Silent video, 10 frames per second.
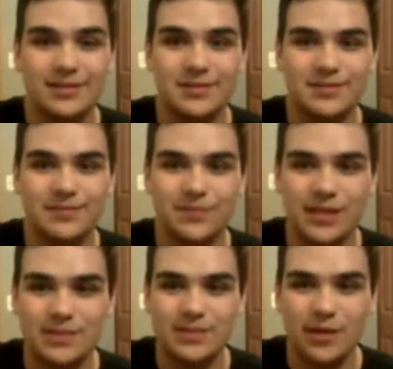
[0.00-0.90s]
So
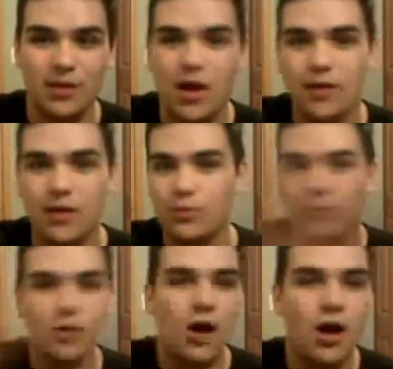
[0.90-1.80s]
that's my
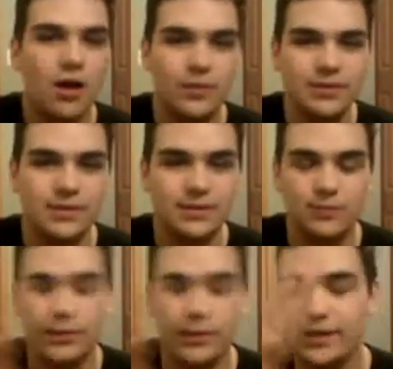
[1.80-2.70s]

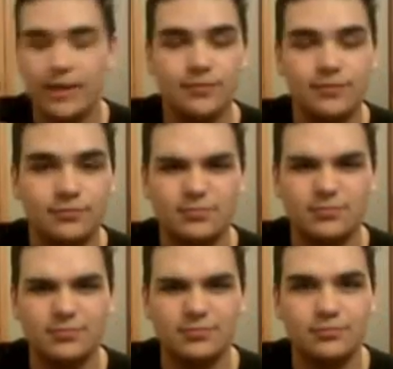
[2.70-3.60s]
long-winded
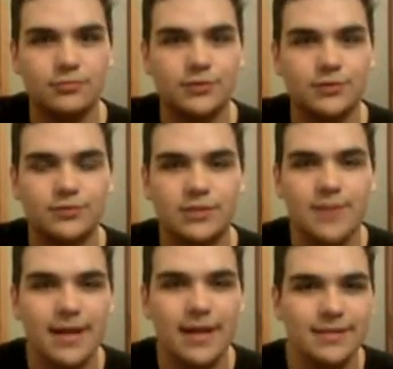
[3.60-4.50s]

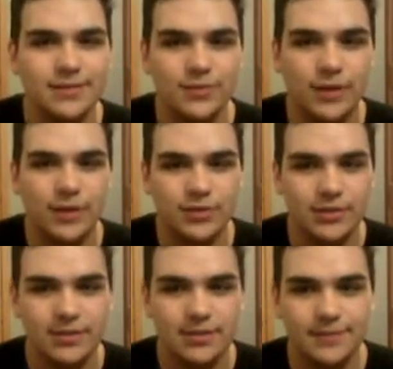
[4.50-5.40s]
response to those
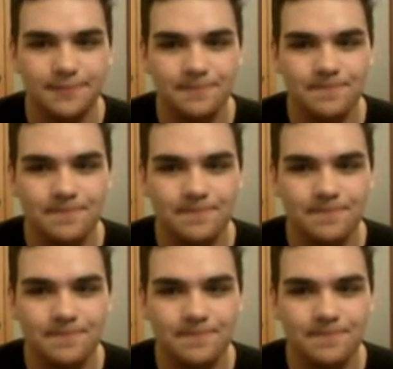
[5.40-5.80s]
questions.